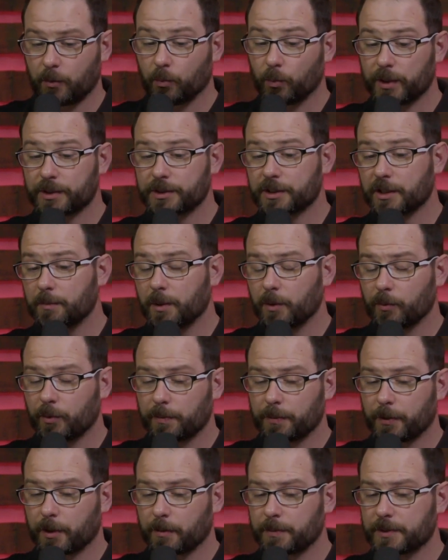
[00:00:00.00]
which can be
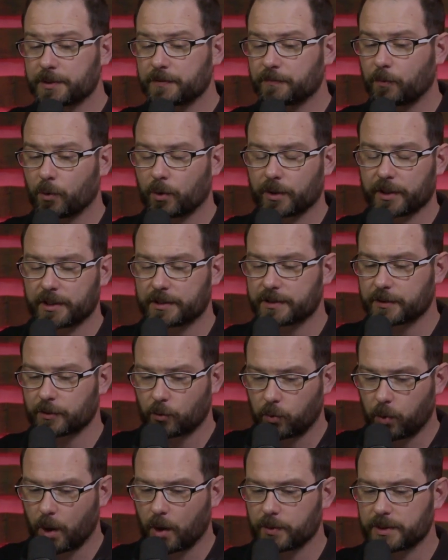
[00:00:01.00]
repurposed for these,
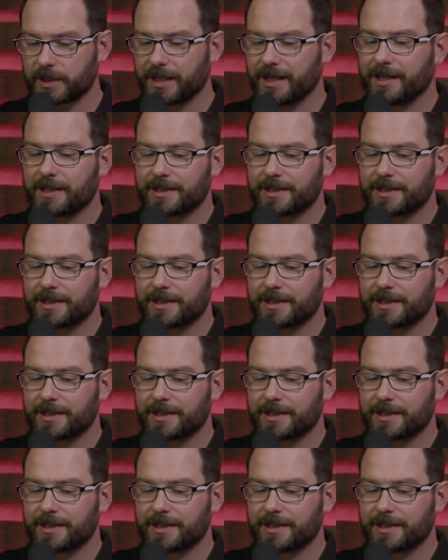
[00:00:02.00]
quote,